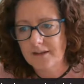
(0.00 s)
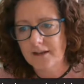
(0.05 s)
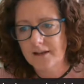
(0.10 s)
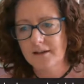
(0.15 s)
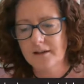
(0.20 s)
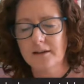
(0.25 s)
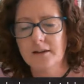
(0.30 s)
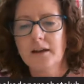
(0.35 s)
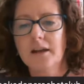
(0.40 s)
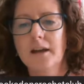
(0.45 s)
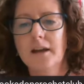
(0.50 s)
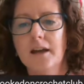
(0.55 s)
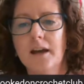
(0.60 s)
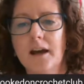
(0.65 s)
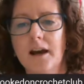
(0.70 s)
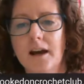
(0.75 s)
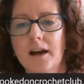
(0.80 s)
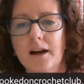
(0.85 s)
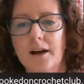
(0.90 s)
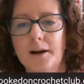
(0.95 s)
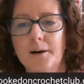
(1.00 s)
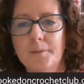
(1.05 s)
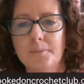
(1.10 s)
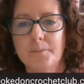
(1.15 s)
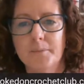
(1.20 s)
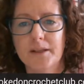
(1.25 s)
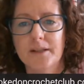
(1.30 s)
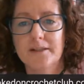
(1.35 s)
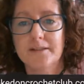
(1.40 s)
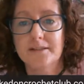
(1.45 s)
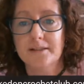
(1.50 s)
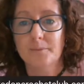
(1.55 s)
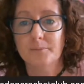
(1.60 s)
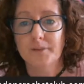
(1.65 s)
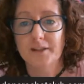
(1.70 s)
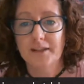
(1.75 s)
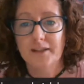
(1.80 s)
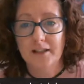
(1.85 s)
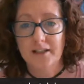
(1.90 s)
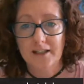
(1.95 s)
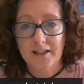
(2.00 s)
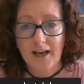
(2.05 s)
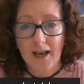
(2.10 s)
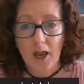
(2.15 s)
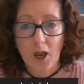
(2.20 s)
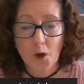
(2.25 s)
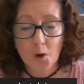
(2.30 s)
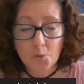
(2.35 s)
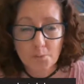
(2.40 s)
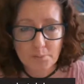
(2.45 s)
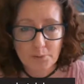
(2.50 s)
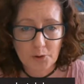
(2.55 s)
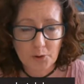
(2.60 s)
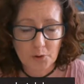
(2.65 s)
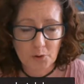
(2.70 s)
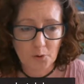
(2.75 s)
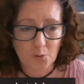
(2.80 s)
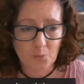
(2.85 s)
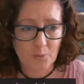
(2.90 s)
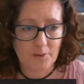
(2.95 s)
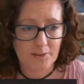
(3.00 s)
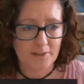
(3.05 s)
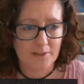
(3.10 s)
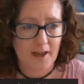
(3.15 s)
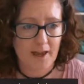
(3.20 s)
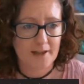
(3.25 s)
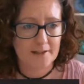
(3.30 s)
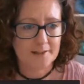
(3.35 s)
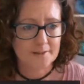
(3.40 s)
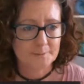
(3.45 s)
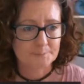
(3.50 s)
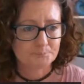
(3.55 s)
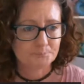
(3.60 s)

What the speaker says: there, is something that can help you with that.